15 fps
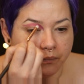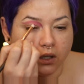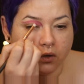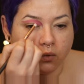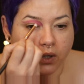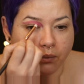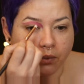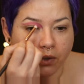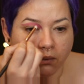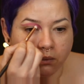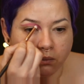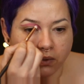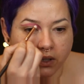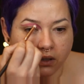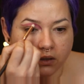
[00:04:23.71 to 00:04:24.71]
Quite
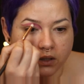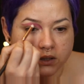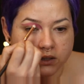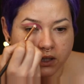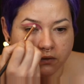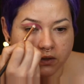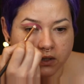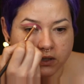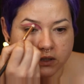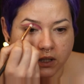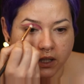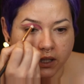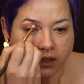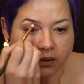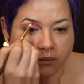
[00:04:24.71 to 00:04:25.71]
probably already stuffed this eye
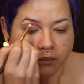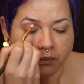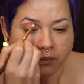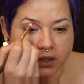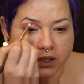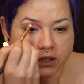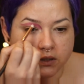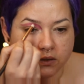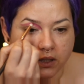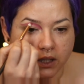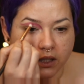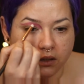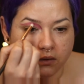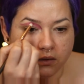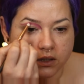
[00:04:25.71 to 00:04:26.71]
up. But that's okay.
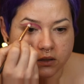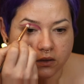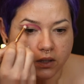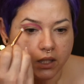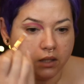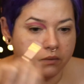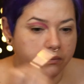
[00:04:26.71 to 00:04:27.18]
That's okay.